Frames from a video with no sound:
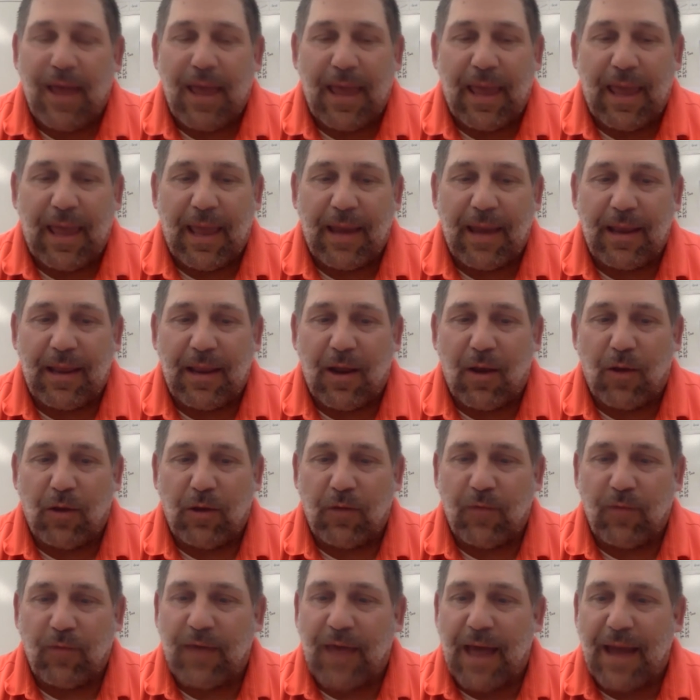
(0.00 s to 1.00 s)
And you know,
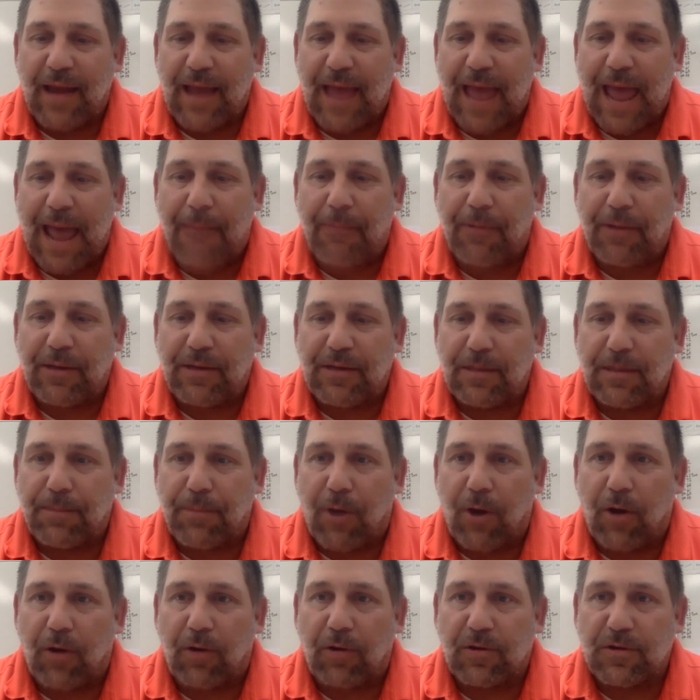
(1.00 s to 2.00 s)
you've got Aplington
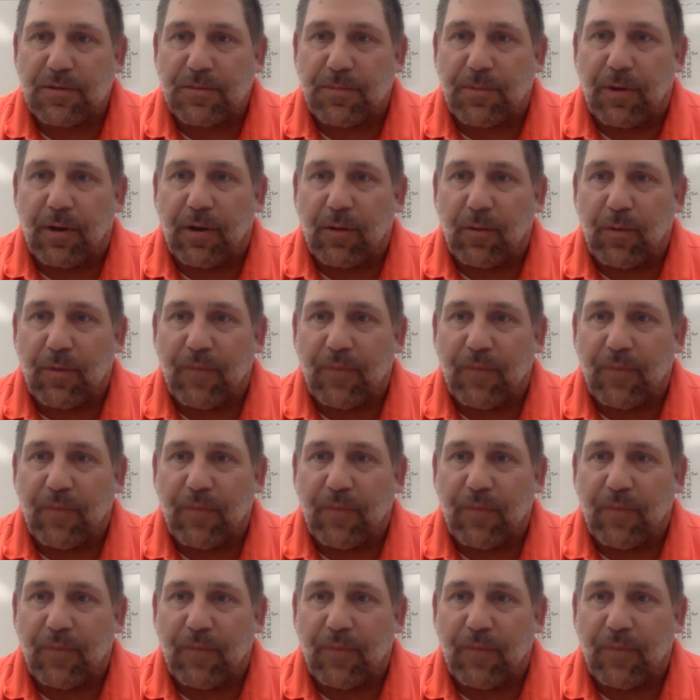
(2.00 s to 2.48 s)
Parkersburg,